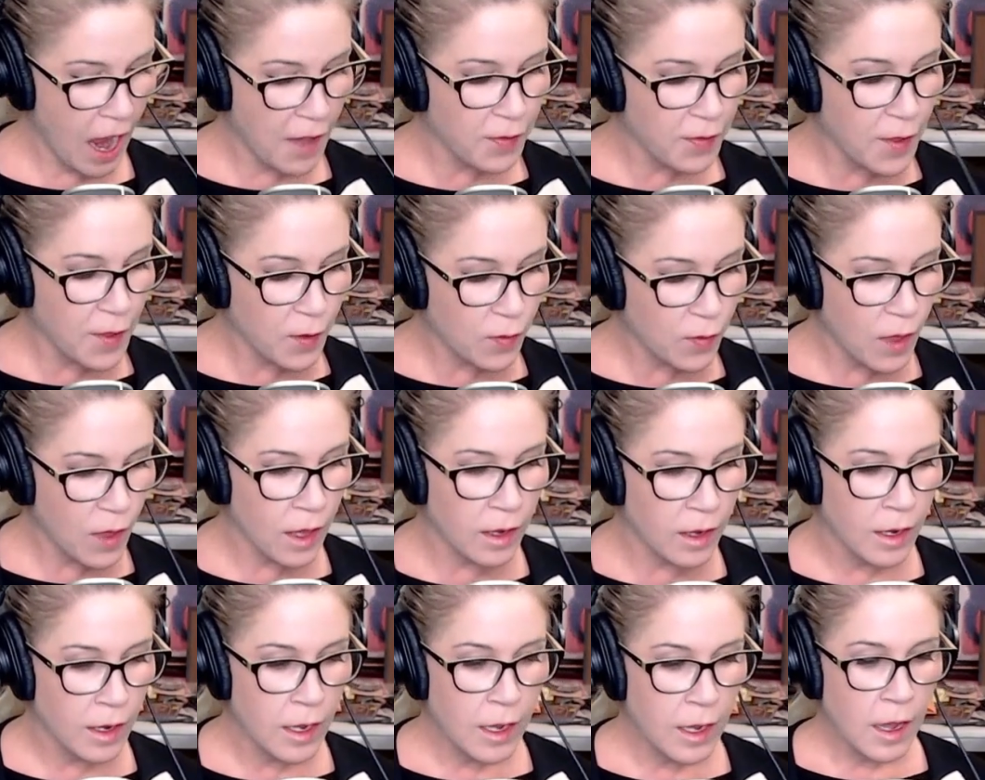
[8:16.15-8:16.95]
i think
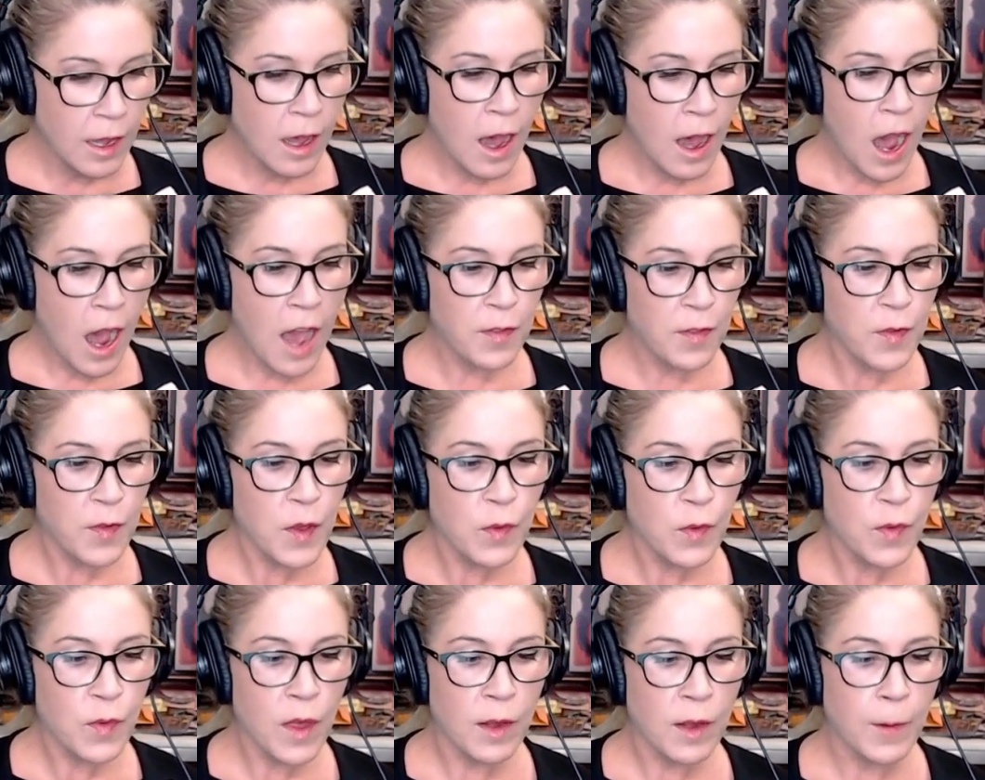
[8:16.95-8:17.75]
that i
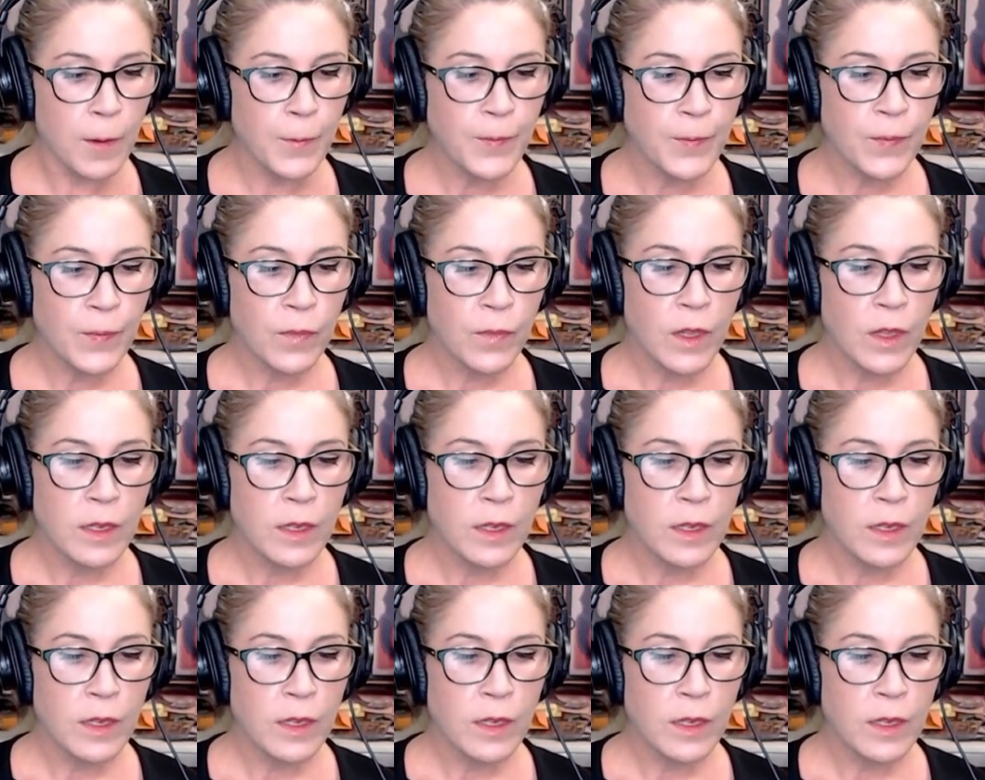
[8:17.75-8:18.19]
think that